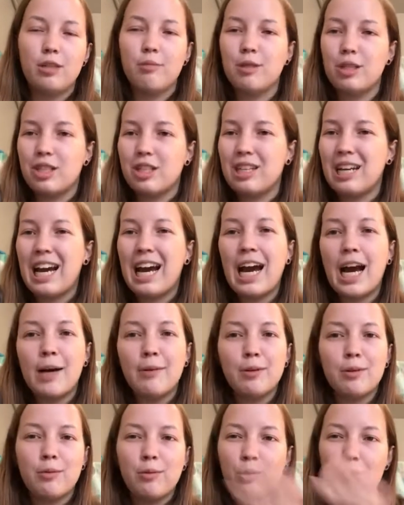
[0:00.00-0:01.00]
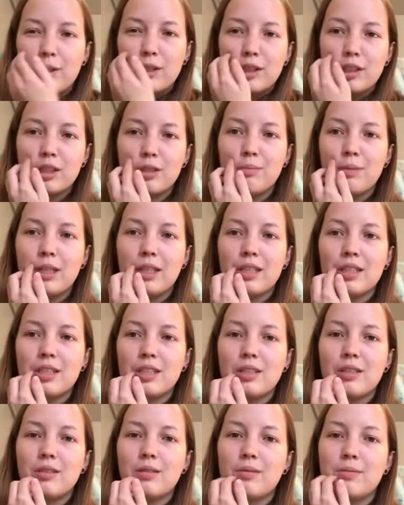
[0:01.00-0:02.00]
too much into how it works because
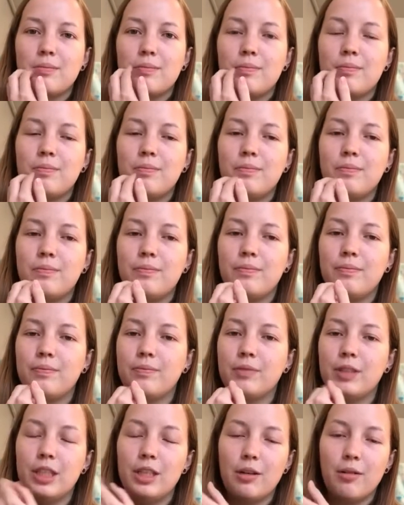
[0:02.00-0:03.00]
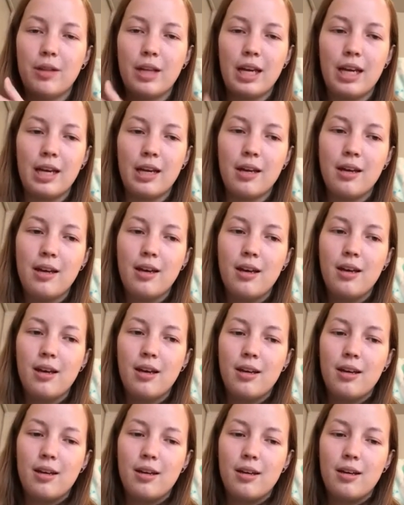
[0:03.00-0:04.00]
it's, they,
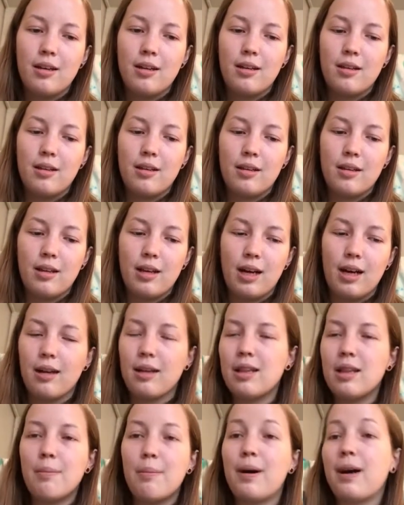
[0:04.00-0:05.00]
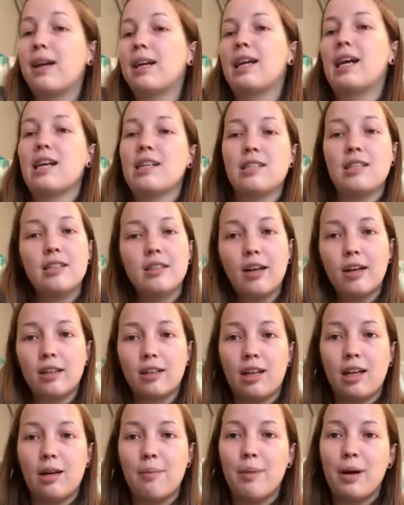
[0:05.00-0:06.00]
in the podcast, they talk
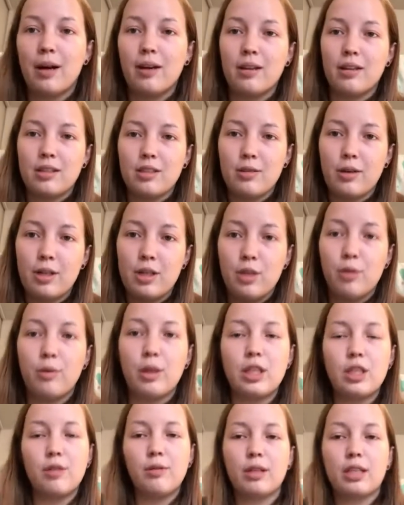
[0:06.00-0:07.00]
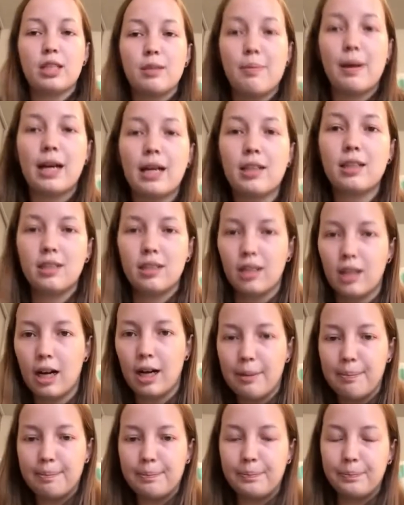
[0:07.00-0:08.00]
a lot about it, so I knew what to expect.
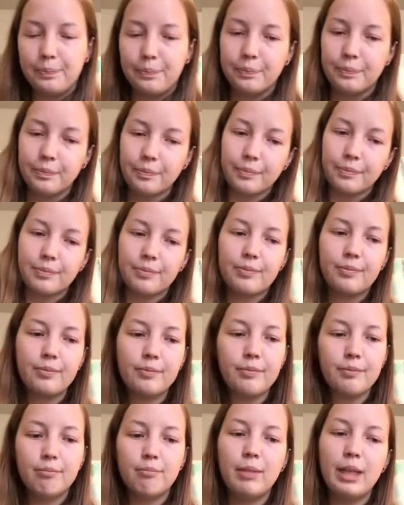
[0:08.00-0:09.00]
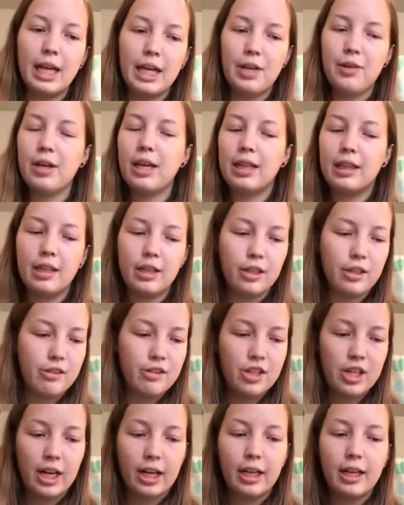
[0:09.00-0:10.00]
You get there,
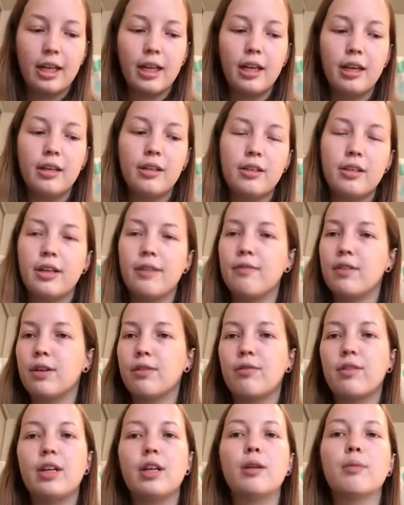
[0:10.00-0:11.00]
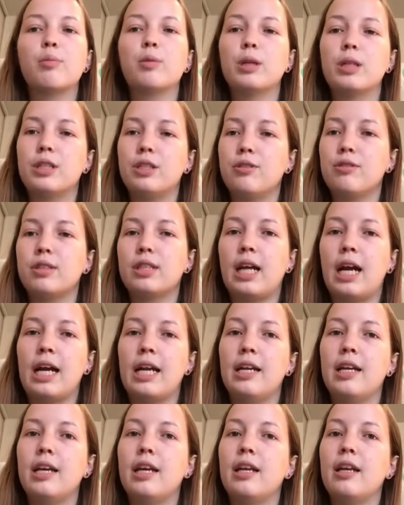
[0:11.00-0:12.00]
you check in, give your fingerprints, you
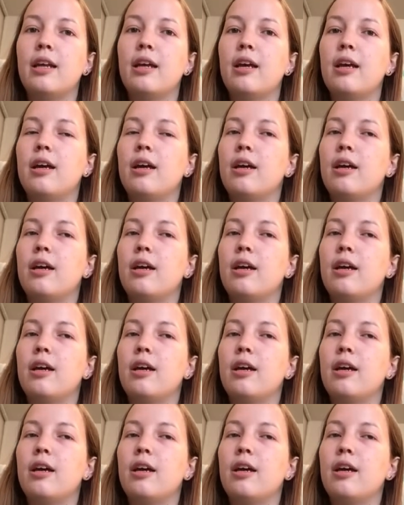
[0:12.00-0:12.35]
sign in.